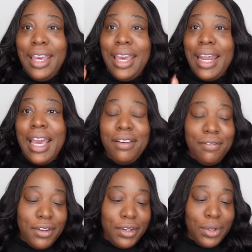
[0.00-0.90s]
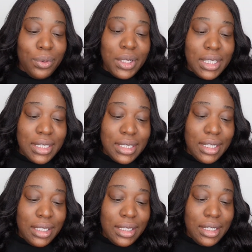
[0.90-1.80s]
And I have very oily
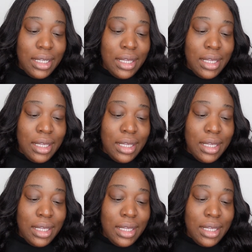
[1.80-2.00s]
skin.